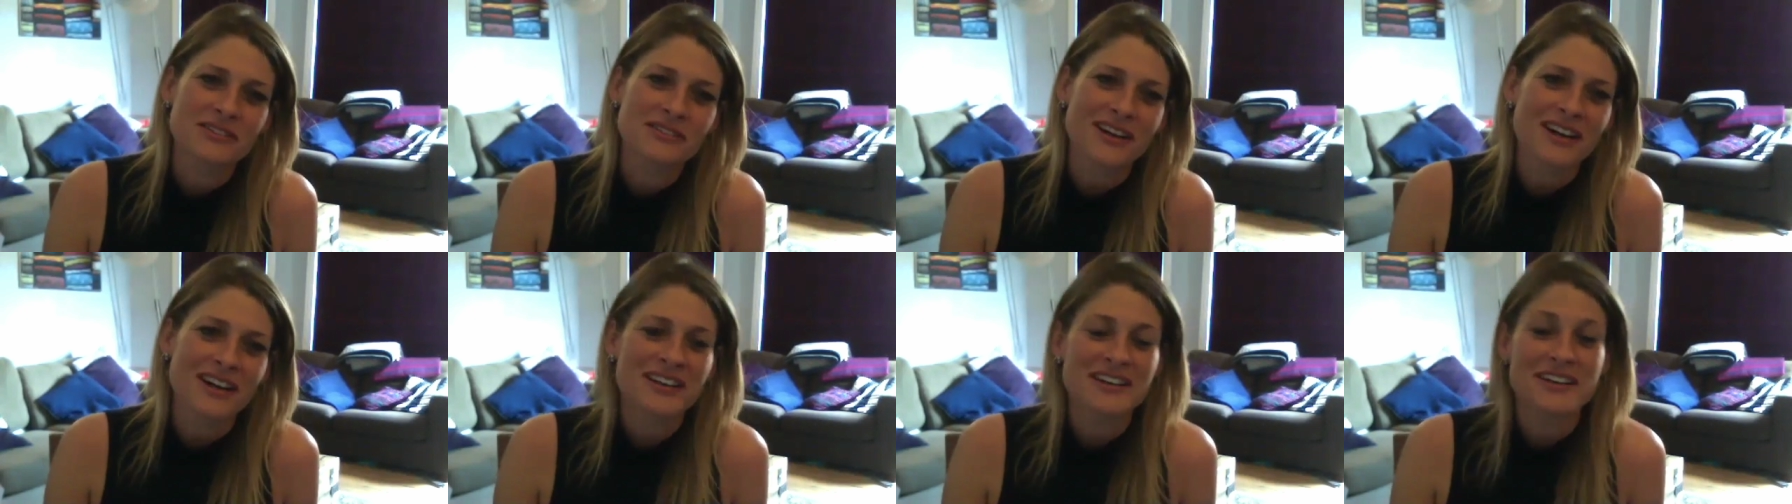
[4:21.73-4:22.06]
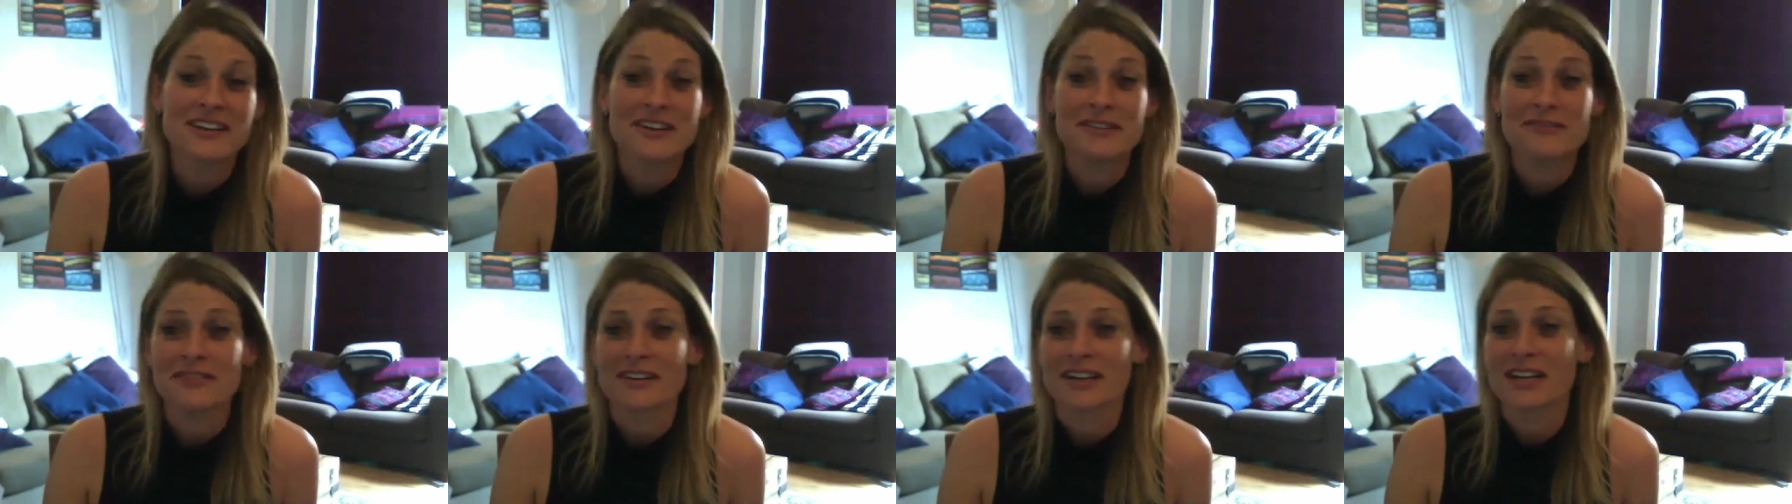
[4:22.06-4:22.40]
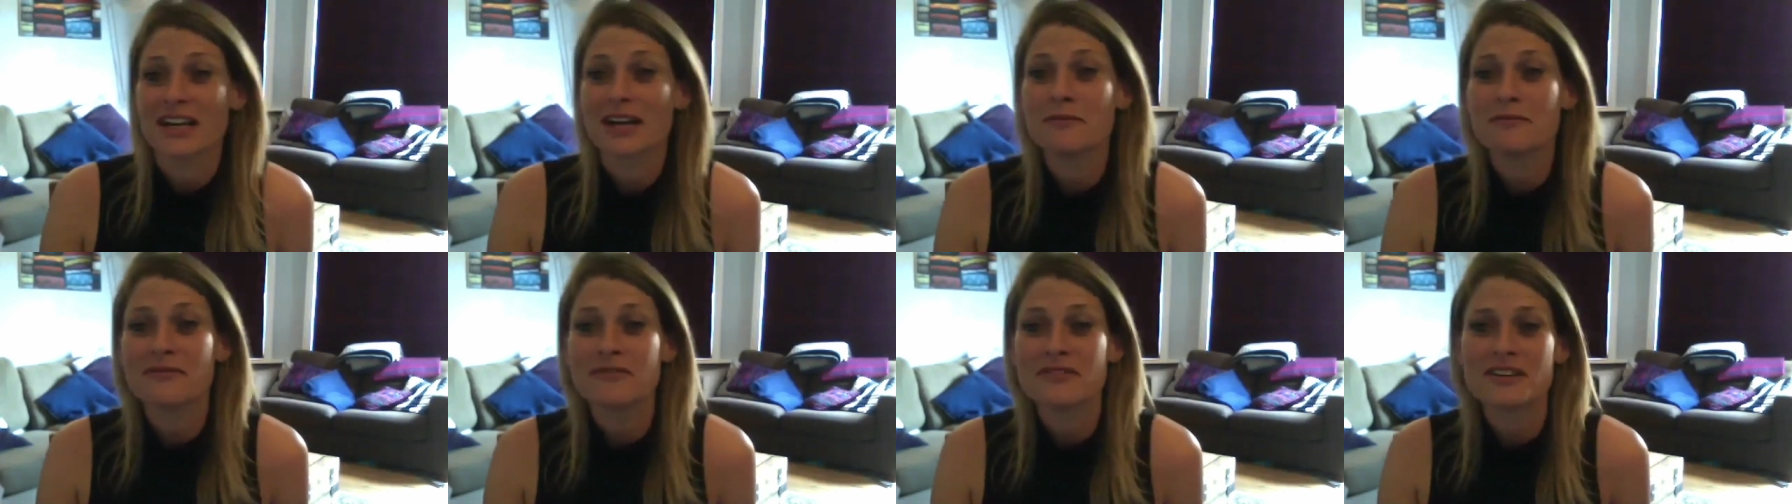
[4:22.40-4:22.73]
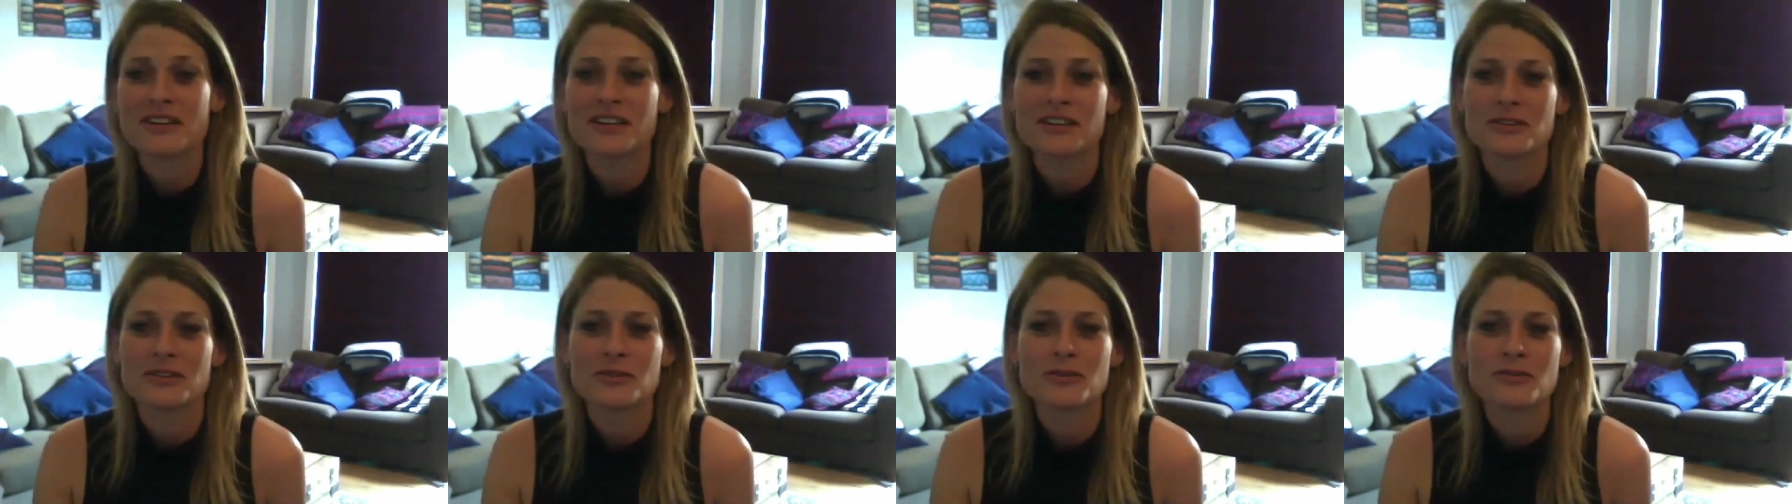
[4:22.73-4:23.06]
I don't know, for
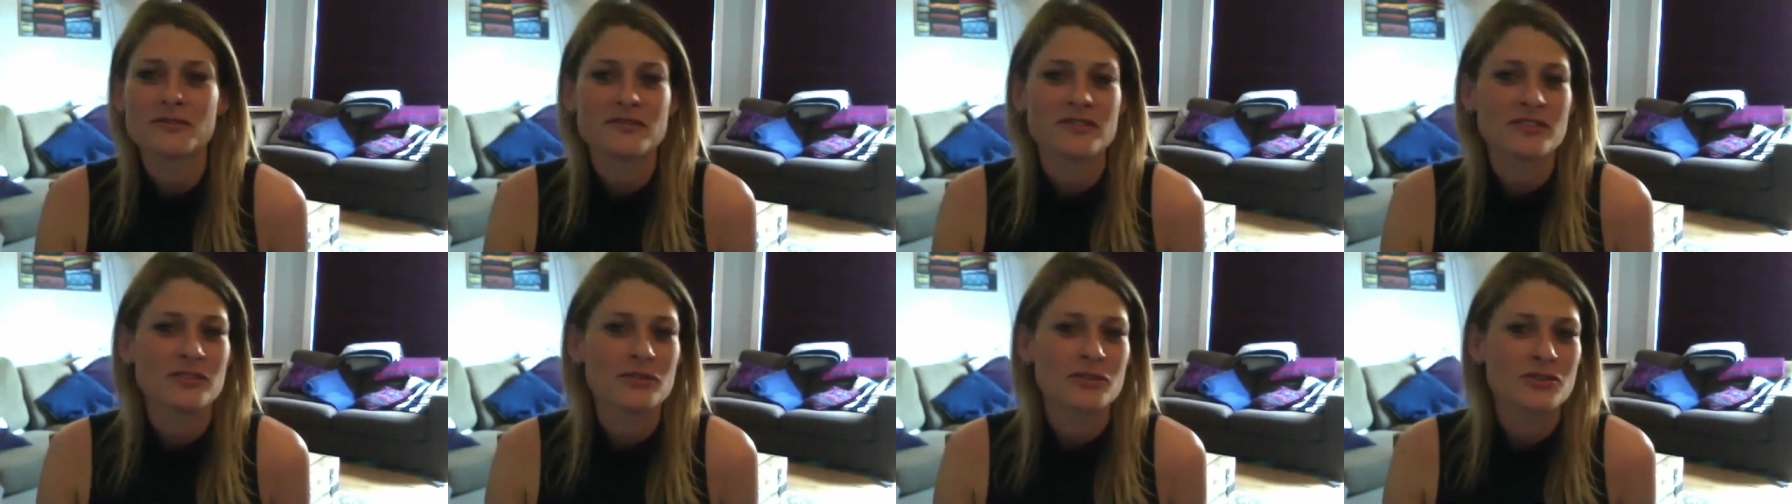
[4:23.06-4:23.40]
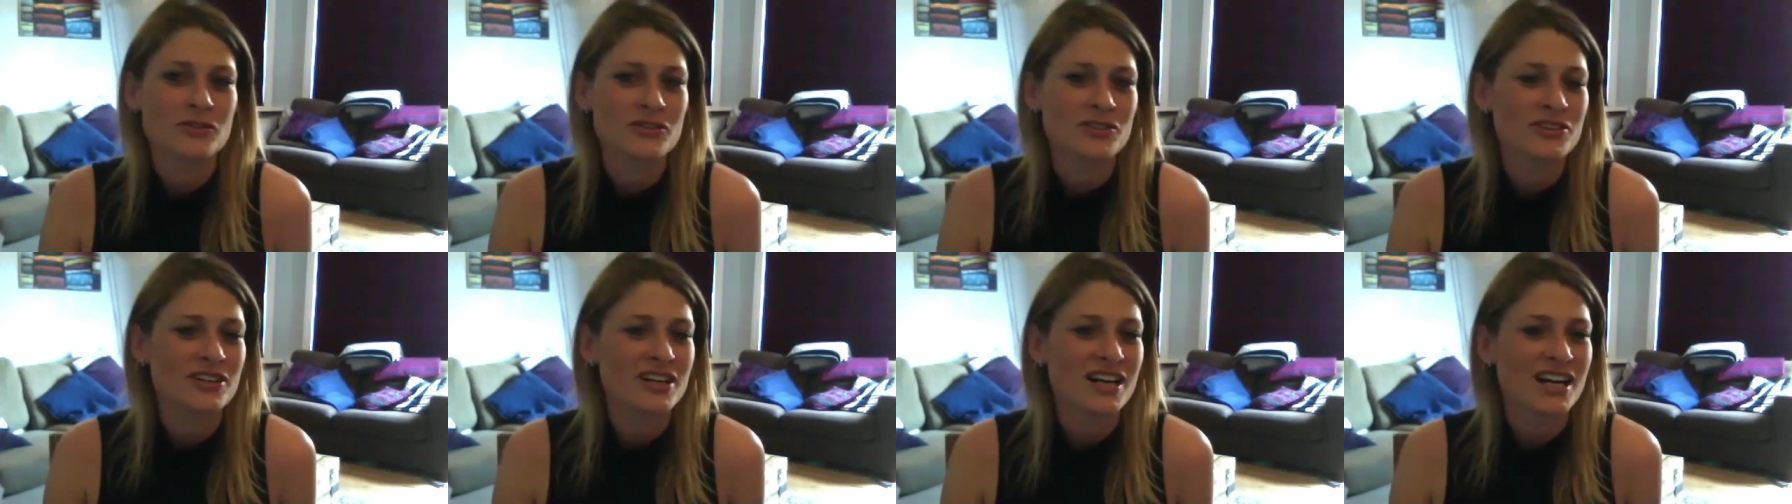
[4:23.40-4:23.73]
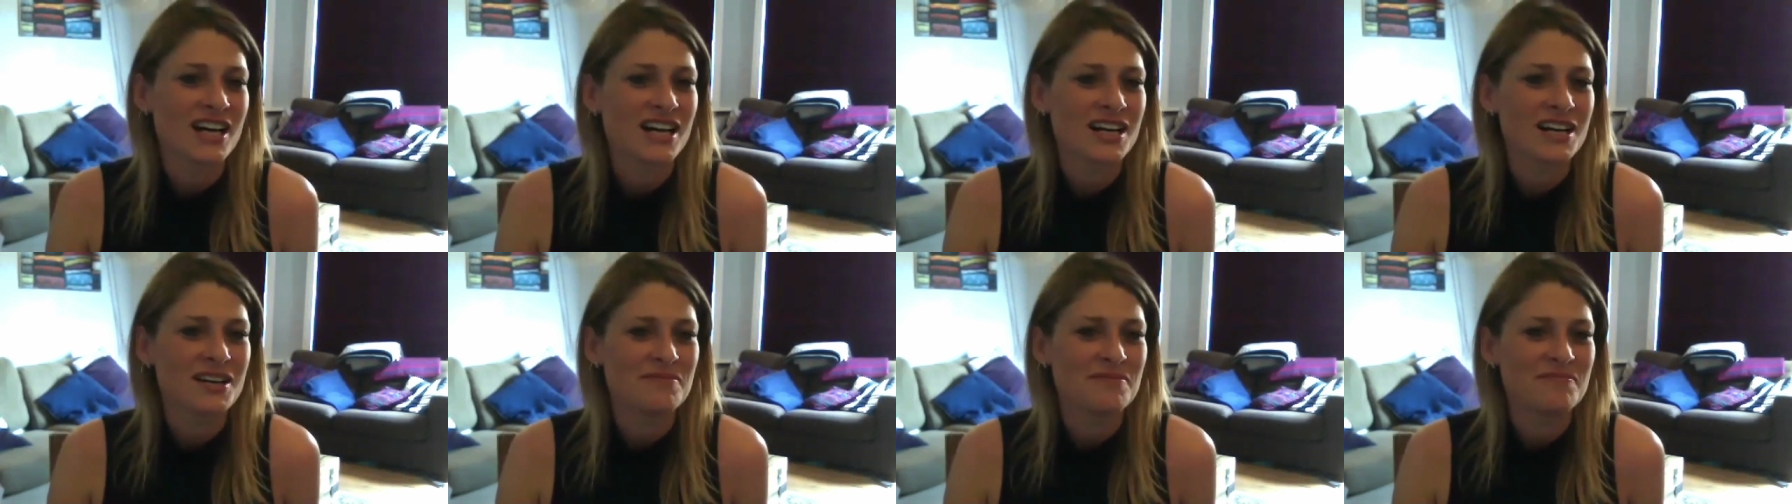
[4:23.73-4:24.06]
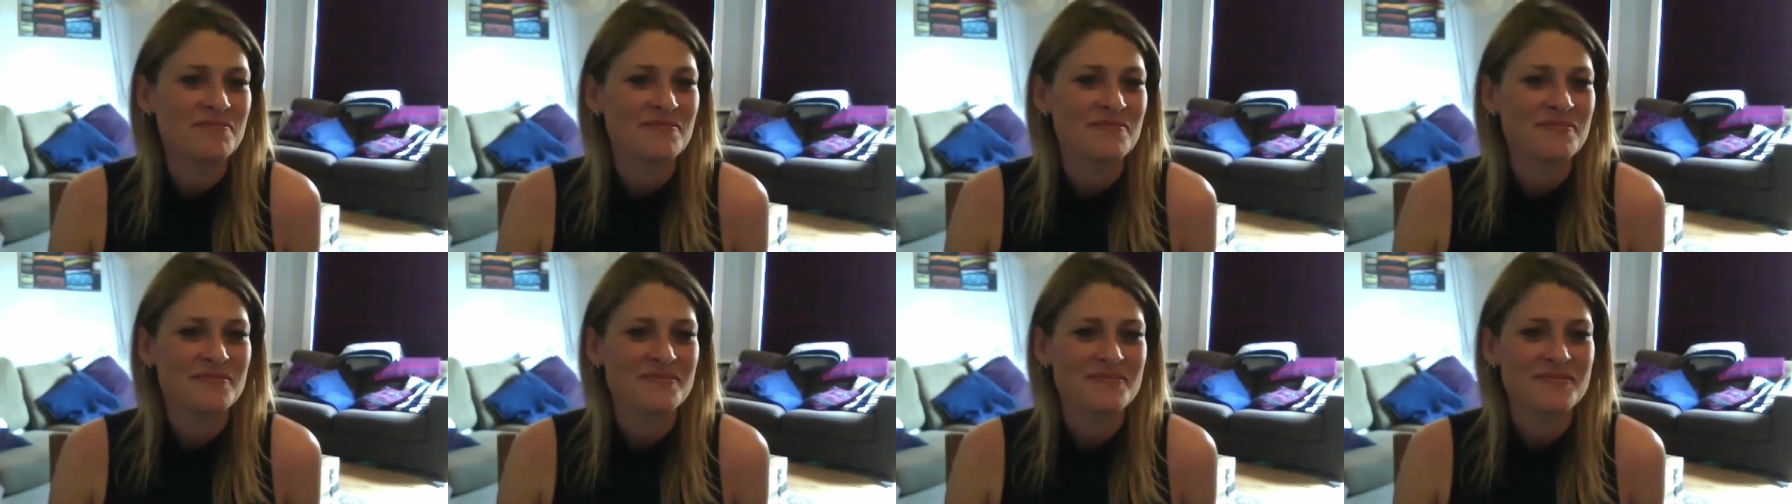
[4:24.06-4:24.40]
comfort or for
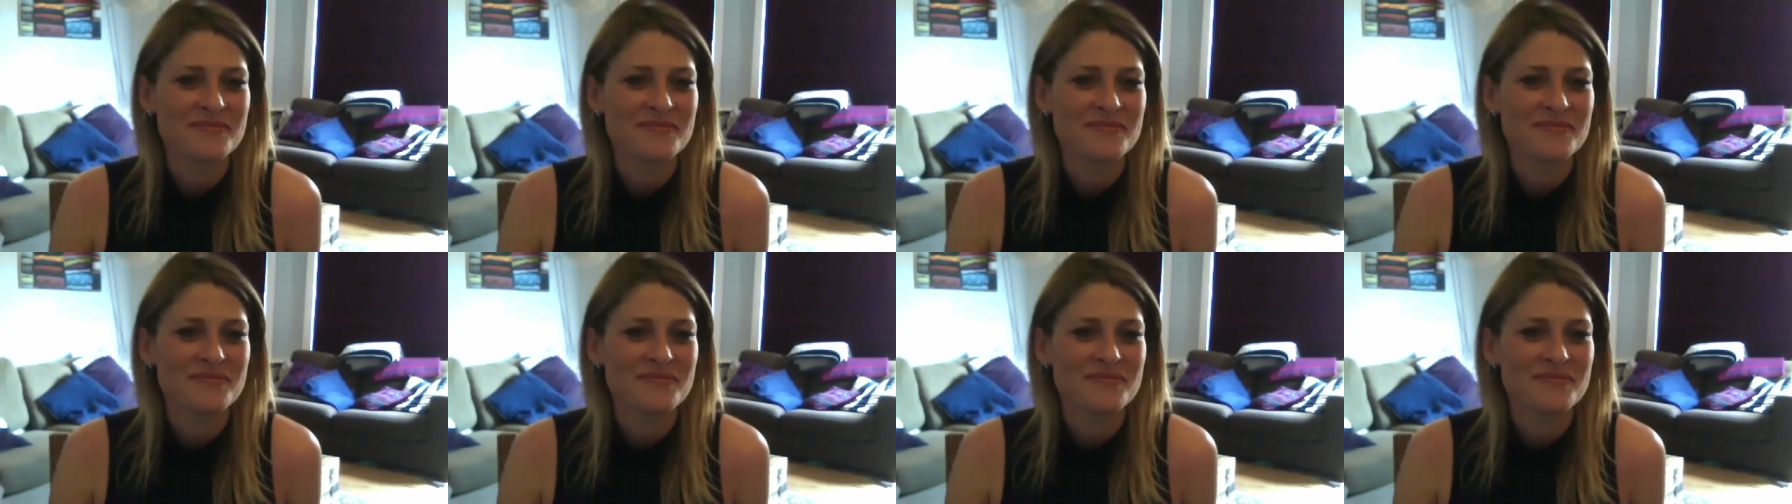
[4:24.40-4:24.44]
um,